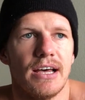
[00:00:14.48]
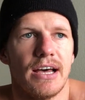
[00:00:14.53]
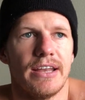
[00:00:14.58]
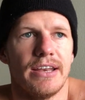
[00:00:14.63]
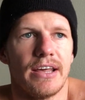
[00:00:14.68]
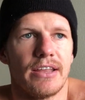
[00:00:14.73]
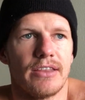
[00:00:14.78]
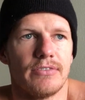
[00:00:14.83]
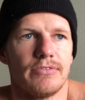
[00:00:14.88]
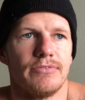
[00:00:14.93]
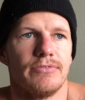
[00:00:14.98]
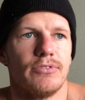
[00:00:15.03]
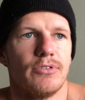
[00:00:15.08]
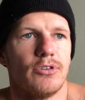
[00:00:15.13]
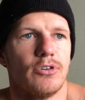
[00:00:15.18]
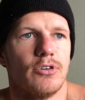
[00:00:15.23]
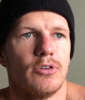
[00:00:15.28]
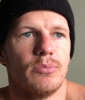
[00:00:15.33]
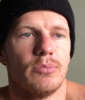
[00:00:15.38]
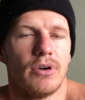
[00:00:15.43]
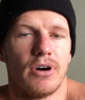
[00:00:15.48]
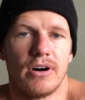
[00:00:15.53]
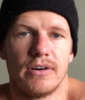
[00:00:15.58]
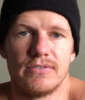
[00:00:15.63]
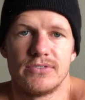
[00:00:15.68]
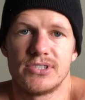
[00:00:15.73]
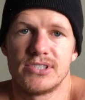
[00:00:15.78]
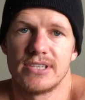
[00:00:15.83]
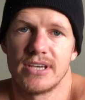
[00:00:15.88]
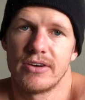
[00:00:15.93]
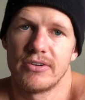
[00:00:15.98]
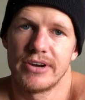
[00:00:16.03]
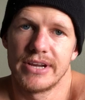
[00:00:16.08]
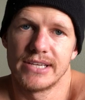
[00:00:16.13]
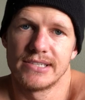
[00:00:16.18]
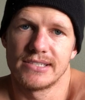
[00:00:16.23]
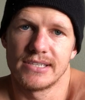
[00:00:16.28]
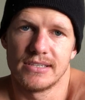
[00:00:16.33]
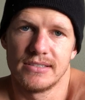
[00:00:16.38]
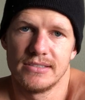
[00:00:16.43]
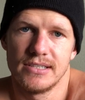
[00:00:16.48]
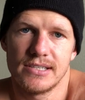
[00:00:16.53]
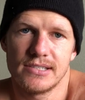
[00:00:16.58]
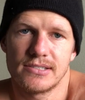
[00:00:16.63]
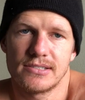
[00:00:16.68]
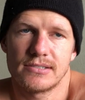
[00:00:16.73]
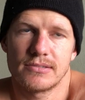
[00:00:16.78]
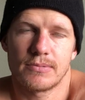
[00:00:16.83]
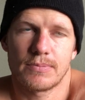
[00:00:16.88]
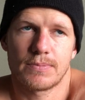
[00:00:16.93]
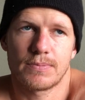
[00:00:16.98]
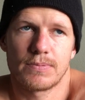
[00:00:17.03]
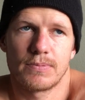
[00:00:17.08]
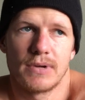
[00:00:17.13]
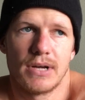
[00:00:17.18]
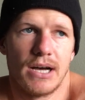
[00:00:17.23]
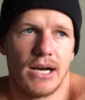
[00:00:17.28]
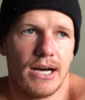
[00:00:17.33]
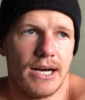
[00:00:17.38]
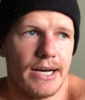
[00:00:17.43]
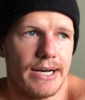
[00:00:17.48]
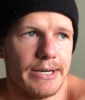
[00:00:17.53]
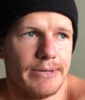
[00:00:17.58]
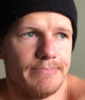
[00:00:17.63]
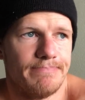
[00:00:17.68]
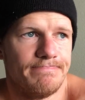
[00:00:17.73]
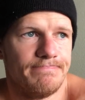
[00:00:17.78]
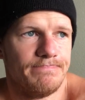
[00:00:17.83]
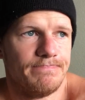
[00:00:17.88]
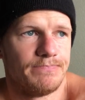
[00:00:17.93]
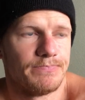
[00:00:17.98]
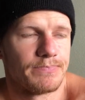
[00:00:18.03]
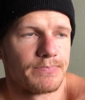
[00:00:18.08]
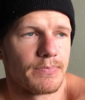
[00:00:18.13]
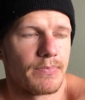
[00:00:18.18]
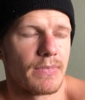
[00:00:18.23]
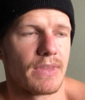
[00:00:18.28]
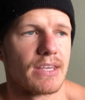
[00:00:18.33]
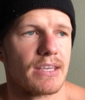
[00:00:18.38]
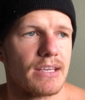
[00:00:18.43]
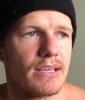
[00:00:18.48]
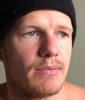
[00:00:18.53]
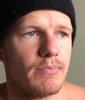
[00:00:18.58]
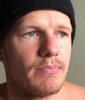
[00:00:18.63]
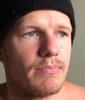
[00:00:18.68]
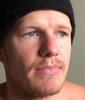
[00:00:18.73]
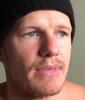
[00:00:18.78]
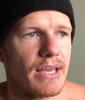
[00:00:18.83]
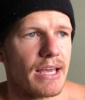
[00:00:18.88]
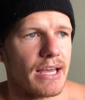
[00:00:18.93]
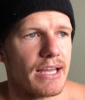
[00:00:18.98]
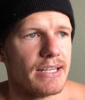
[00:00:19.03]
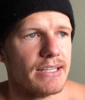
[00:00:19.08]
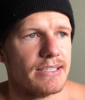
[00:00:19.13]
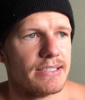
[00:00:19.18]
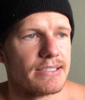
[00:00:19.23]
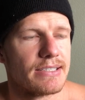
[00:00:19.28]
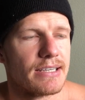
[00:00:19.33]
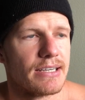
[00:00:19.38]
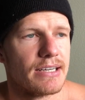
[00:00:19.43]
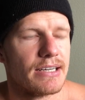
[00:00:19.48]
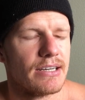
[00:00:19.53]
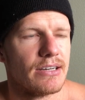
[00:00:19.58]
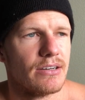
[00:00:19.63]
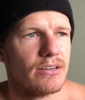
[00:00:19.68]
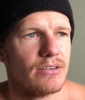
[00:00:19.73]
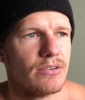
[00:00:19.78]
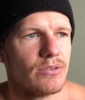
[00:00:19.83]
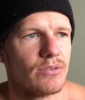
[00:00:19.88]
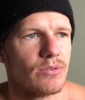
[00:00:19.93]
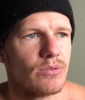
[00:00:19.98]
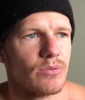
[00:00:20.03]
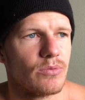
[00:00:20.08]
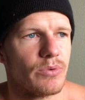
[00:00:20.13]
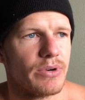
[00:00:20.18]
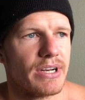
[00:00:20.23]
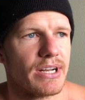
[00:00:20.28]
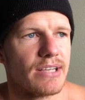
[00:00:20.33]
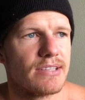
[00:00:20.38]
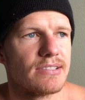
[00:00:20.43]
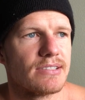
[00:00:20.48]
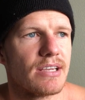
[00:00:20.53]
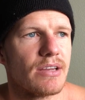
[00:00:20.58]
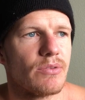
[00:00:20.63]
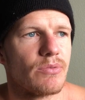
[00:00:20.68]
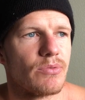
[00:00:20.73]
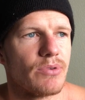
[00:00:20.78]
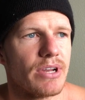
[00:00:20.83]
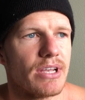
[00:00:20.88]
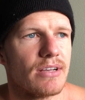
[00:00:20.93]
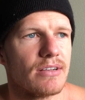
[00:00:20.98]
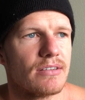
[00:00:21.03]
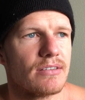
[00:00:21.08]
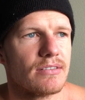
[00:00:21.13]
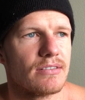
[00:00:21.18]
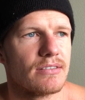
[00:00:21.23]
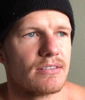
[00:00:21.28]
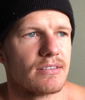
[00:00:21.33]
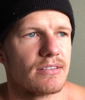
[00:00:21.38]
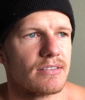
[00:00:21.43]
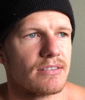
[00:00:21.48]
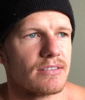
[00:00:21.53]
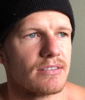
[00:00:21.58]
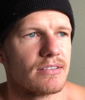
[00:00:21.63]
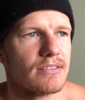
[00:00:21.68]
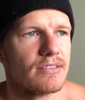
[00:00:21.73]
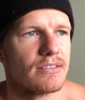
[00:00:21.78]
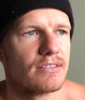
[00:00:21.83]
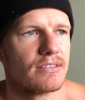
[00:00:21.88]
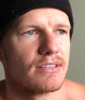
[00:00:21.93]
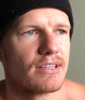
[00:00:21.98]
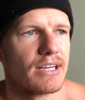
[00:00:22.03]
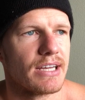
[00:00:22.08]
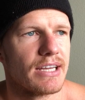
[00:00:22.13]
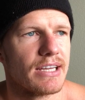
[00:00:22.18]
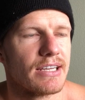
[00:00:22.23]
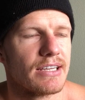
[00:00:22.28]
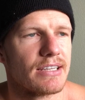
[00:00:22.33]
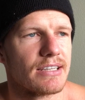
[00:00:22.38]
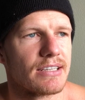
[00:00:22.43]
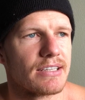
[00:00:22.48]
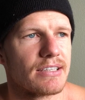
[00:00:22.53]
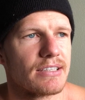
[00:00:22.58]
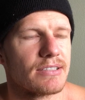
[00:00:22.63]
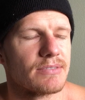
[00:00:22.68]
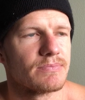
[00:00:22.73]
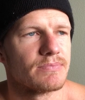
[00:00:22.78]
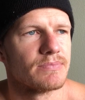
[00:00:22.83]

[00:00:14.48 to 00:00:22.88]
another form of serious illness. Um, and uh, when I say real, like